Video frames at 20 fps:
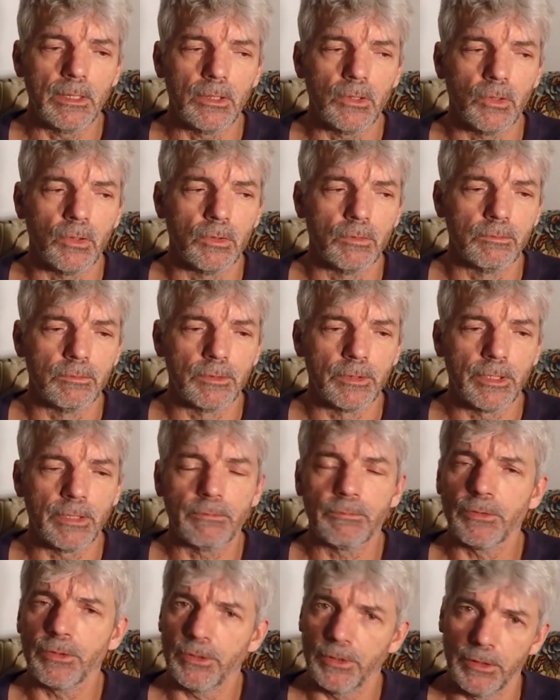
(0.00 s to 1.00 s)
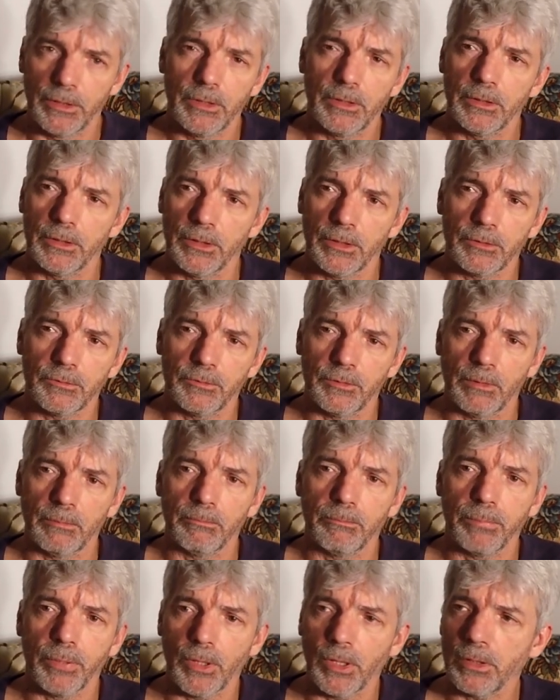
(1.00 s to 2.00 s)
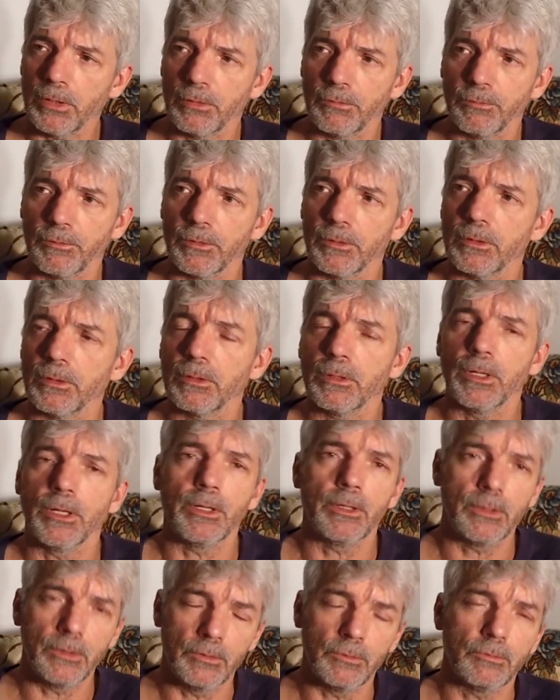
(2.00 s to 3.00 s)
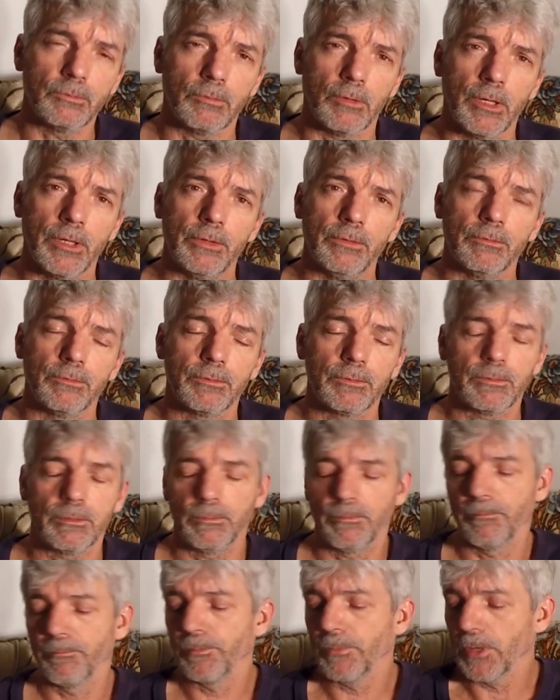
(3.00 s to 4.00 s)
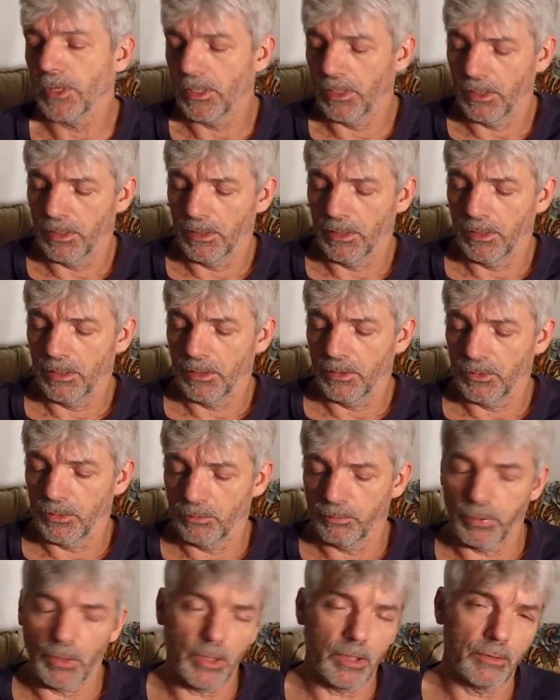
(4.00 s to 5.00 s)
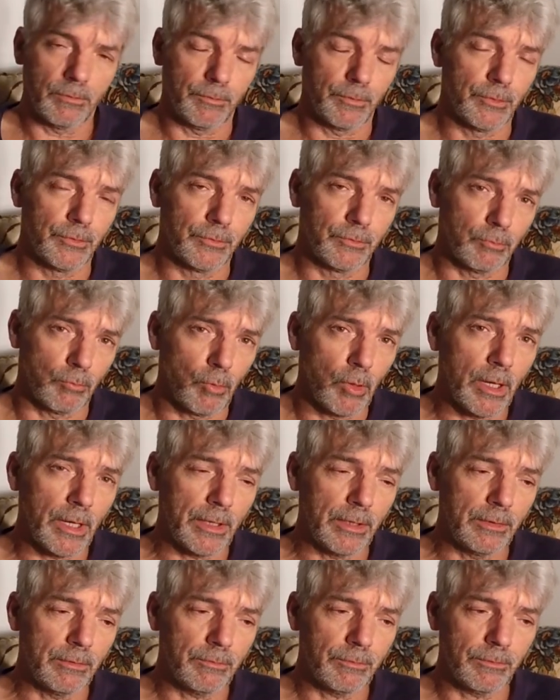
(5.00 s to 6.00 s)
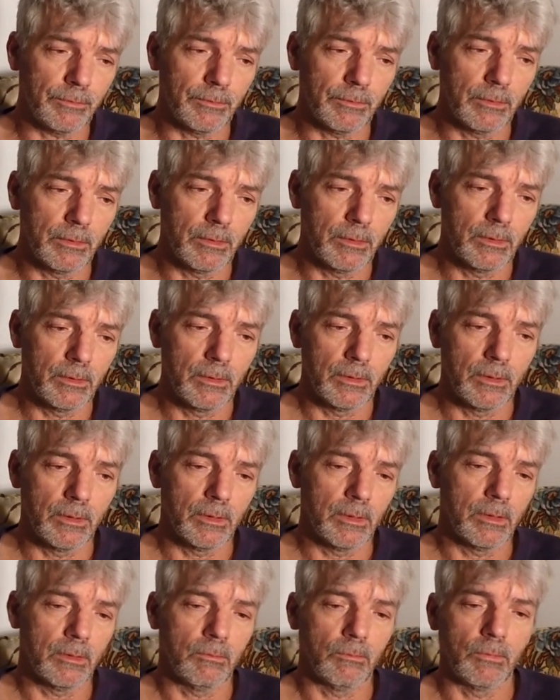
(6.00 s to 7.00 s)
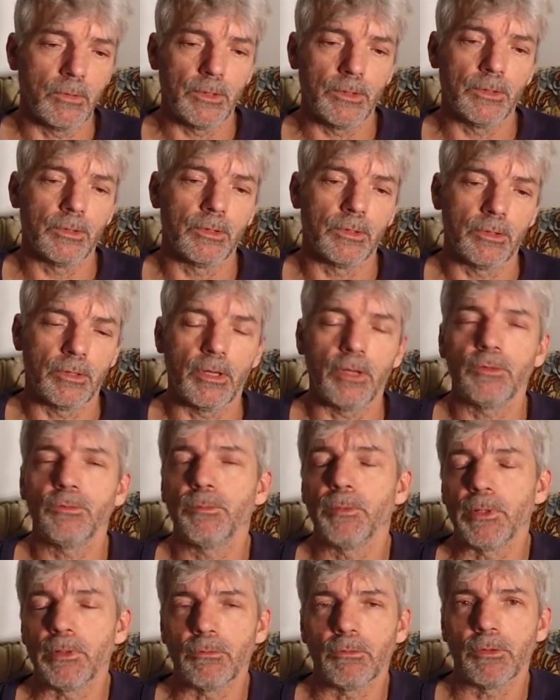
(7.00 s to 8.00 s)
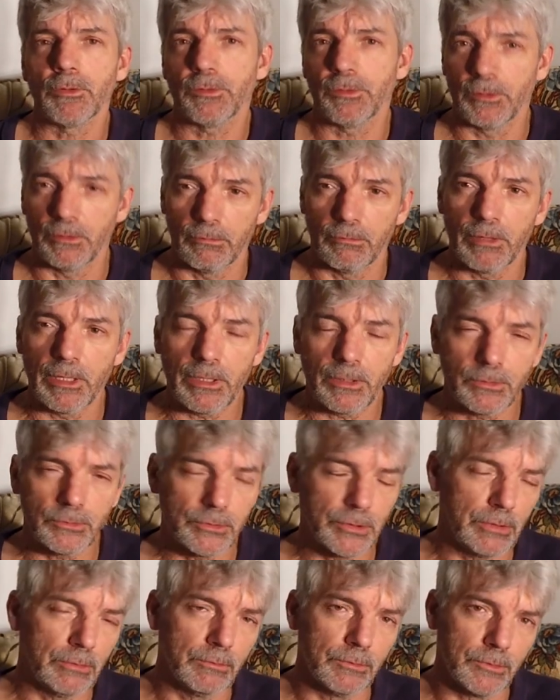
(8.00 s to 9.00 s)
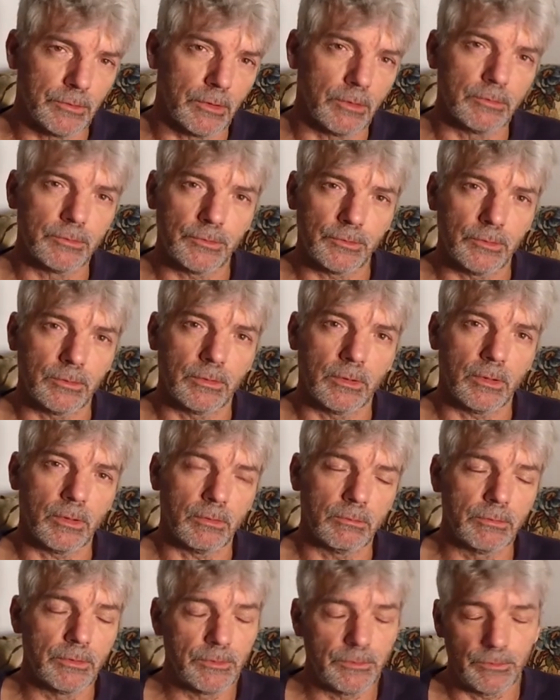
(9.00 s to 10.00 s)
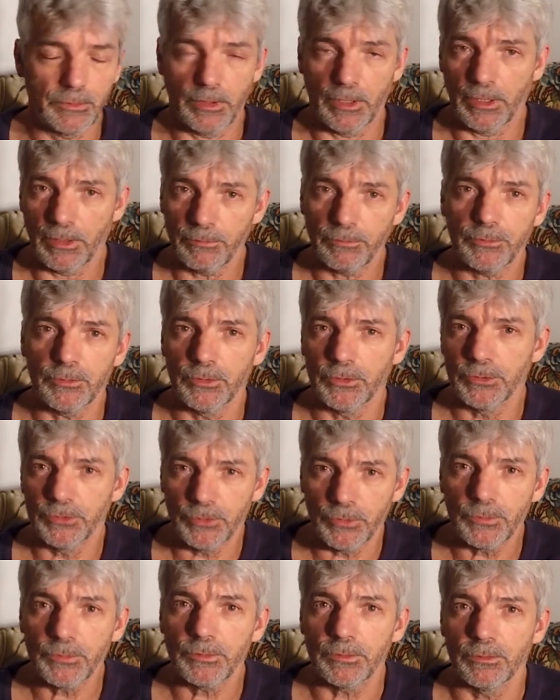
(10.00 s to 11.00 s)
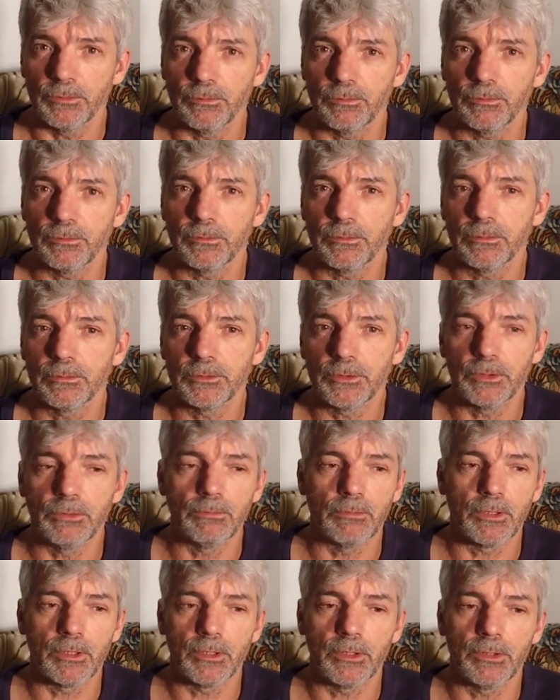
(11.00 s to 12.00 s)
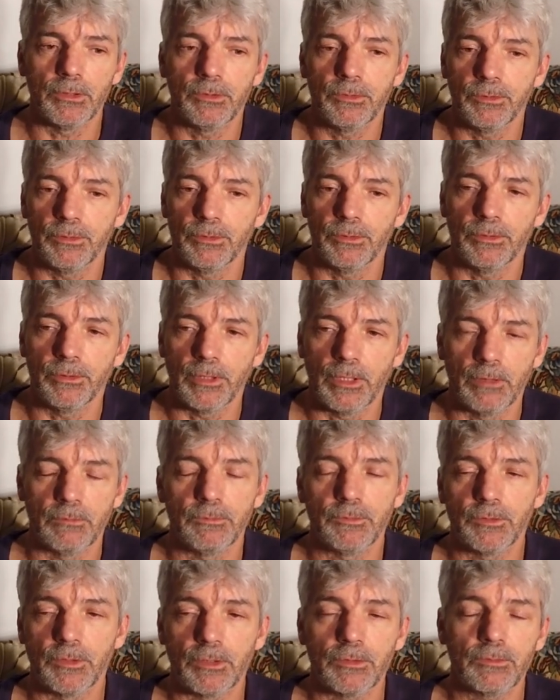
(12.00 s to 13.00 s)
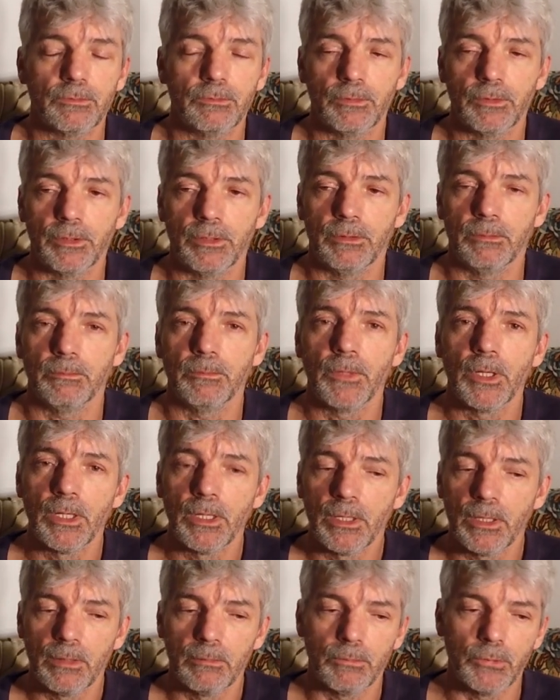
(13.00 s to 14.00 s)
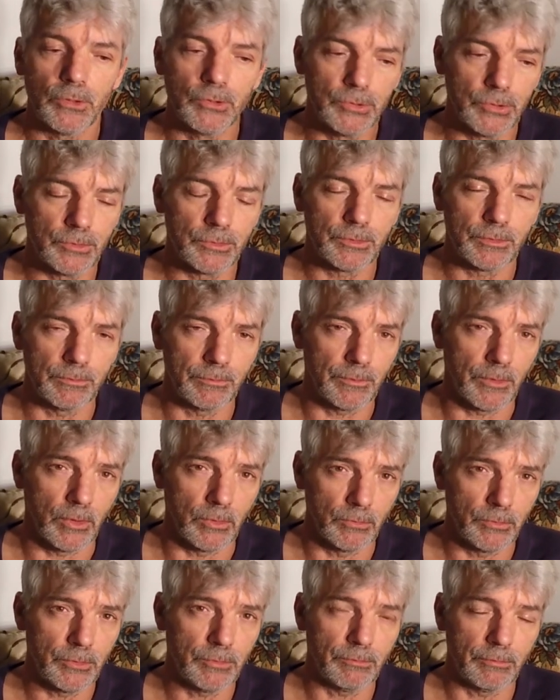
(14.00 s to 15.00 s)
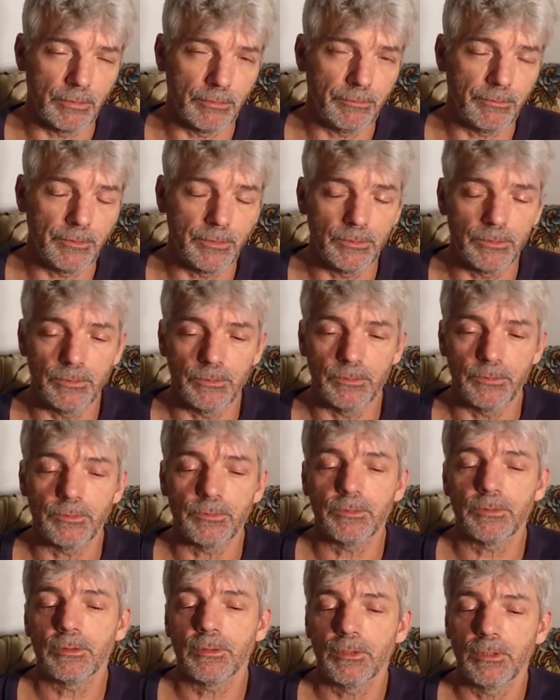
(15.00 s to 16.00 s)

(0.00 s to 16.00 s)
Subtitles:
over everything except Potiphar and his wife. Well, Potiphar's wife, when her husband wasn't around, she was also always after Joseph. She wanted to have sex with him, but Joseph always refused.